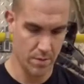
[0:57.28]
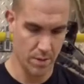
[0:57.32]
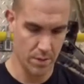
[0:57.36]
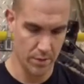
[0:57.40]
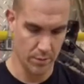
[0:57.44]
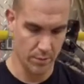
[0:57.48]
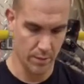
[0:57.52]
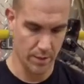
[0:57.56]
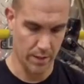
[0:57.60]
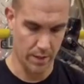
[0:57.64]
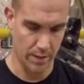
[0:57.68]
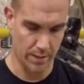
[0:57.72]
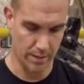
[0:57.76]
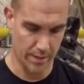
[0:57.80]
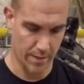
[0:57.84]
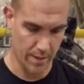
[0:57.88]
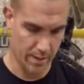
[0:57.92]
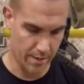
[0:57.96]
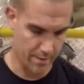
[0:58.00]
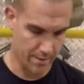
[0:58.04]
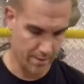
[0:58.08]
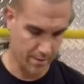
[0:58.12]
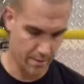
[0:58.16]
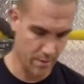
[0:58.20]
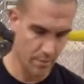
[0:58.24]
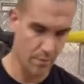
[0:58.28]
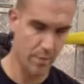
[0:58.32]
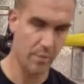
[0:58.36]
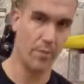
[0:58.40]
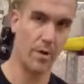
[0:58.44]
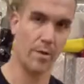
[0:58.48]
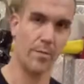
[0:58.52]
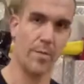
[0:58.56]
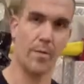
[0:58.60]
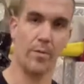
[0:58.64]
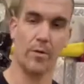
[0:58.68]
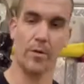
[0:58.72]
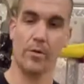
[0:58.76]
such a way like this. You
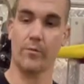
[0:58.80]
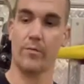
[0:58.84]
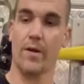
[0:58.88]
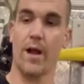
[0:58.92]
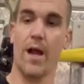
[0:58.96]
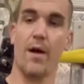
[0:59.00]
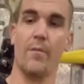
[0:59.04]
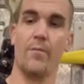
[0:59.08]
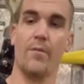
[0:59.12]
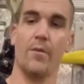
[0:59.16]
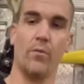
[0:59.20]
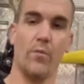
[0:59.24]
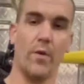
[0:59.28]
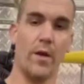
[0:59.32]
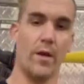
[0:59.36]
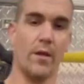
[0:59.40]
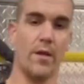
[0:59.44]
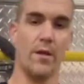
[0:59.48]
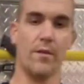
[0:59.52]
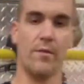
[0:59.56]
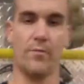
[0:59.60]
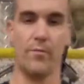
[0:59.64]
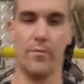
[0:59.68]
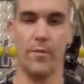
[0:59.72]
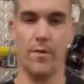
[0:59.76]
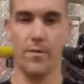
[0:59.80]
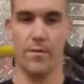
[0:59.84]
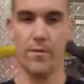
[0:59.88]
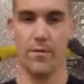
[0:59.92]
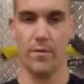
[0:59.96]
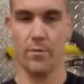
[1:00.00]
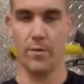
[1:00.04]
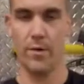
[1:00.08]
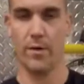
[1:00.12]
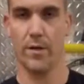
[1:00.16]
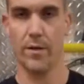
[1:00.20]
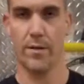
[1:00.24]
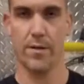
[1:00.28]
want to be able to grab the windlass. This is
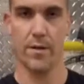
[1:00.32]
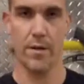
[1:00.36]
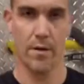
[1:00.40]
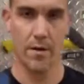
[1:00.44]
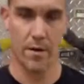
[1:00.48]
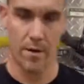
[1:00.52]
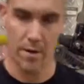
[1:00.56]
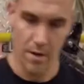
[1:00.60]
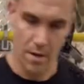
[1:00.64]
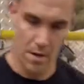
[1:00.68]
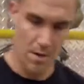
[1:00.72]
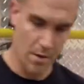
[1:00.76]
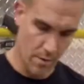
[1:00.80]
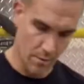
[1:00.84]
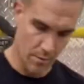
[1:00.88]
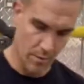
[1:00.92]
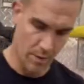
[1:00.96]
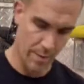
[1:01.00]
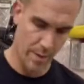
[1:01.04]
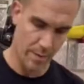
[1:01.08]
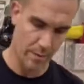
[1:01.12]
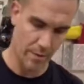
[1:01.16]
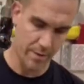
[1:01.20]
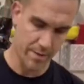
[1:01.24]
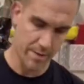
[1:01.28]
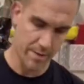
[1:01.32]
the windlass here. You want to be